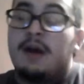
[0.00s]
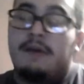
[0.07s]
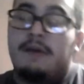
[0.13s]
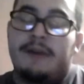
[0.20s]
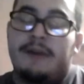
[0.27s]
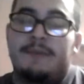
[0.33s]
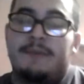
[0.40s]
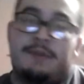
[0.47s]
I
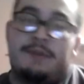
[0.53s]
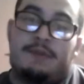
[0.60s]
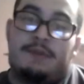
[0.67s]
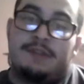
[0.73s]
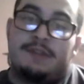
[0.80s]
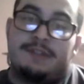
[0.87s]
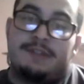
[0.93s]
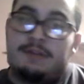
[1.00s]
recommend you
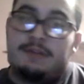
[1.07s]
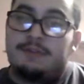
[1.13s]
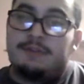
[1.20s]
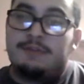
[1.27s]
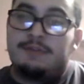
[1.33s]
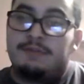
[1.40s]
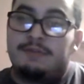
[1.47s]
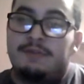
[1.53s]
run
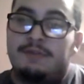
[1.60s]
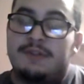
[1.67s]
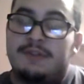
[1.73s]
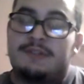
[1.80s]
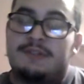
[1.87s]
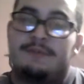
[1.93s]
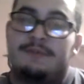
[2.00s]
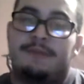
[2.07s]
CO2 through
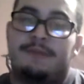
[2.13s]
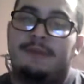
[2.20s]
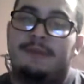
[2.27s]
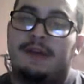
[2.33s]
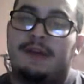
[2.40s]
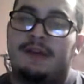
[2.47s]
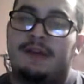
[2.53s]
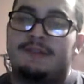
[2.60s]
this simply
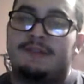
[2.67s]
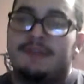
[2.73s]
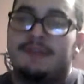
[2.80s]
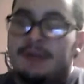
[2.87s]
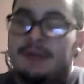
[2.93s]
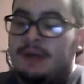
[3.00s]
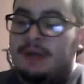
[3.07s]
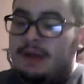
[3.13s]
because
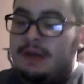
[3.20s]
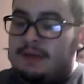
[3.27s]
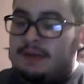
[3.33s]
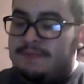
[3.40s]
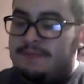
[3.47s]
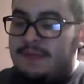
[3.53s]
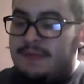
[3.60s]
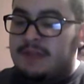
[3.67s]

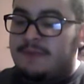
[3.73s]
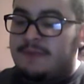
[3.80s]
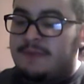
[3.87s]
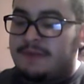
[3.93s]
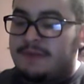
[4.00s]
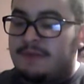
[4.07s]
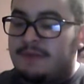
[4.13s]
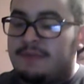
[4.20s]
um, that's
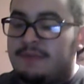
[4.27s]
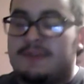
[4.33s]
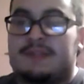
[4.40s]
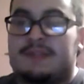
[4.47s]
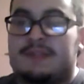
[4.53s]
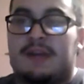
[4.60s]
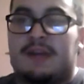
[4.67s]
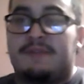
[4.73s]
about the only thing
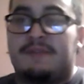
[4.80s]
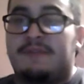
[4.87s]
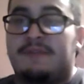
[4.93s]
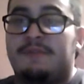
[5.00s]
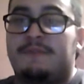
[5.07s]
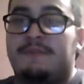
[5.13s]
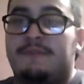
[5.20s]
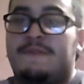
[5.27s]
that's going to have
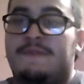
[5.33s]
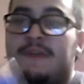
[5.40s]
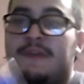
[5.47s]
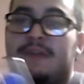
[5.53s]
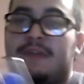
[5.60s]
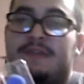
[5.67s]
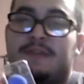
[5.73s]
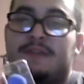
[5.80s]
enough oomph to
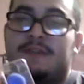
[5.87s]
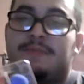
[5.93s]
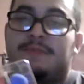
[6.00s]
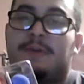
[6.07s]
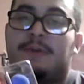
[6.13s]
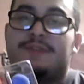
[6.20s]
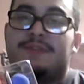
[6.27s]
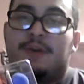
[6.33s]
get these
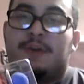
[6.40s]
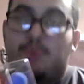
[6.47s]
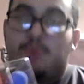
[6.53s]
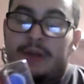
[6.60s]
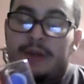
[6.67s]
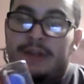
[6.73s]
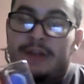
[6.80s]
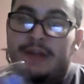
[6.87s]
balls out
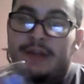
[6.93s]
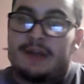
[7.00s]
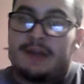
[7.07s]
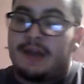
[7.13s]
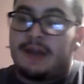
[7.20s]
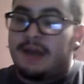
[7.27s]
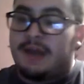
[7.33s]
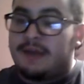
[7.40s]
quickly
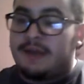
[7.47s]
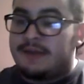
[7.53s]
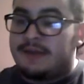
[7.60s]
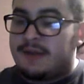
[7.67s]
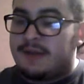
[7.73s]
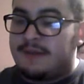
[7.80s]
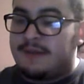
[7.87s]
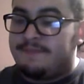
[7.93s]
and
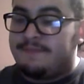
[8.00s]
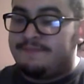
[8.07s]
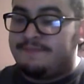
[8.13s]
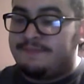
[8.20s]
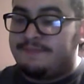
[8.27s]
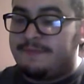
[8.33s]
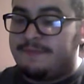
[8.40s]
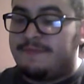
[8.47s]
um,
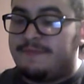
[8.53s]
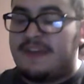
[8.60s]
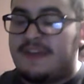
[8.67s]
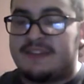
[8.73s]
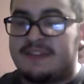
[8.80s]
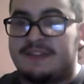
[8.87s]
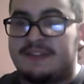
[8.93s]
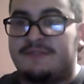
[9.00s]

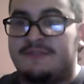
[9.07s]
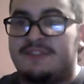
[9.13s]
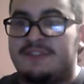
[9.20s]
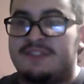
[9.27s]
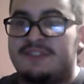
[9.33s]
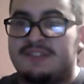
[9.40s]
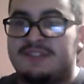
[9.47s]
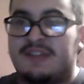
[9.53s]
fast enough to
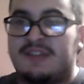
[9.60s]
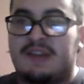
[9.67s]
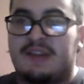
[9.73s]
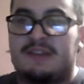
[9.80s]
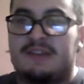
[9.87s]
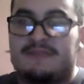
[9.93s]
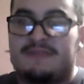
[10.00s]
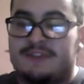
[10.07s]
just kind of
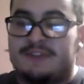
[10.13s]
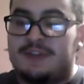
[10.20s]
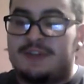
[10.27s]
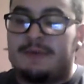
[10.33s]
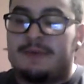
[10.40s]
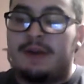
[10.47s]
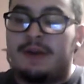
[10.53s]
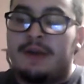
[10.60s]
leave the
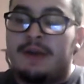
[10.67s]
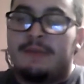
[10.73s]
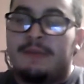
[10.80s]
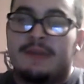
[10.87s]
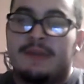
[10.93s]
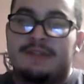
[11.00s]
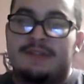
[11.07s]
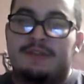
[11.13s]
chamber
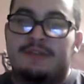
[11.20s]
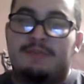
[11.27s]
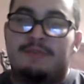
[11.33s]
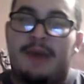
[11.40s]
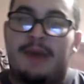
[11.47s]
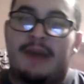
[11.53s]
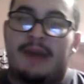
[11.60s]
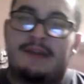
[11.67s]
because they do
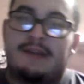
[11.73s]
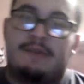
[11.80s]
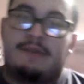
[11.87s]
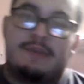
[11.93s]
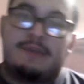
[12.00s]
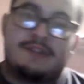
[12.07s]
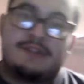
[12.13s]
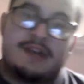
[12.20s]
pack down
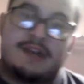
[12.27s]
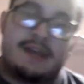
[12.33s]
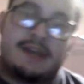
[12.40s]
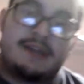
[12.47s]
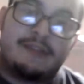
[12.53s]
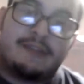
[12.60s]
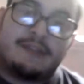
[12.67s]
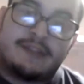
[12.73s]
really
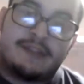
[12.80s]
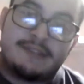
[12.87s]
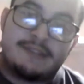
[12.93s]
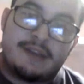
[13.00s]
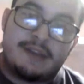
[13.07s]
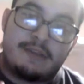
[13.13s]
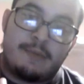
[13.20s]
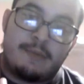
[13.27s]
tight in the
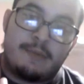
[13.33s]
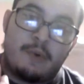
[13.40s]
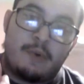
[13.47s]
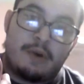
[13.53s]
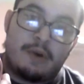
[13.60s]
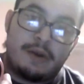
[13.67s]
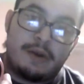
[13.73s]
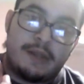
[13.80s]
inside of the
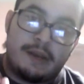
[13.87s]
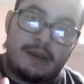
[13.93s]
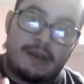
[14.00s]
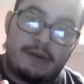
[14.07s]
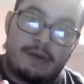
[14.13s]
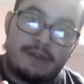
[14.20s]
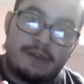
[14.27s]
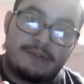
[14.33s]
bore
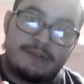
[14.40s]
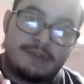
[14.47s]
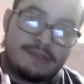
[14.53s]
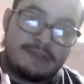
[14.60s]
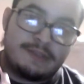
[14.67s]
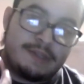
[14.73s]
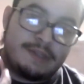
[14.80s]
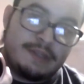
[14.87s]
here as you can
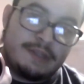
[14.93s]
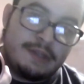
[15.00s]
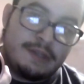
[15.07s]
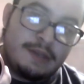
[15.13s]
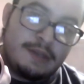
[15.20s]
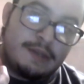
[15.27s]
see